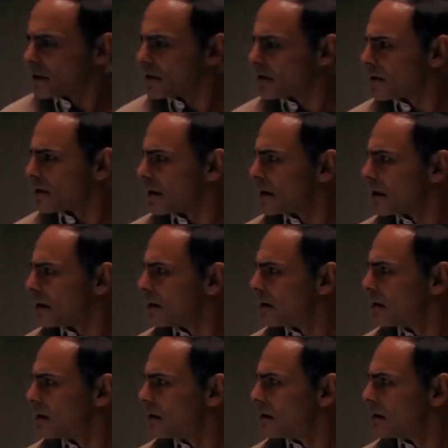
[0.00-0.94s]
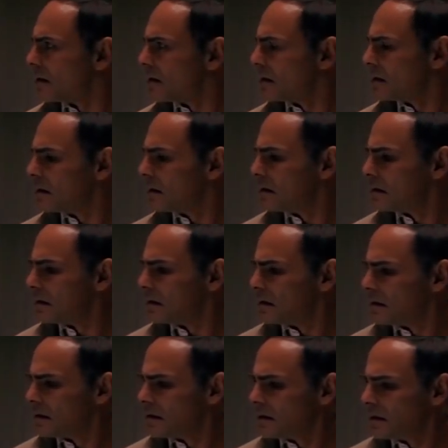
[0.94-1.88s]

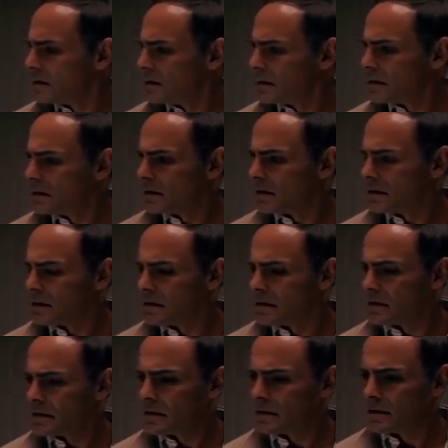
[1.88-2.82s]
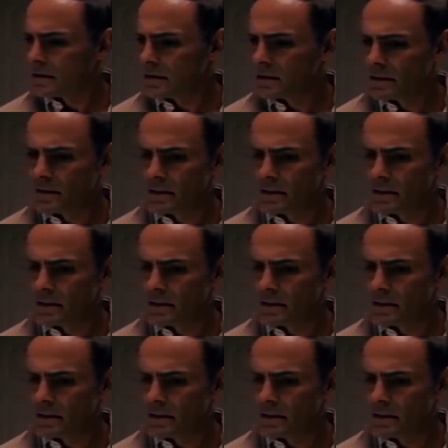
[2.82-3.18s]
No words are spoken by the person on screen.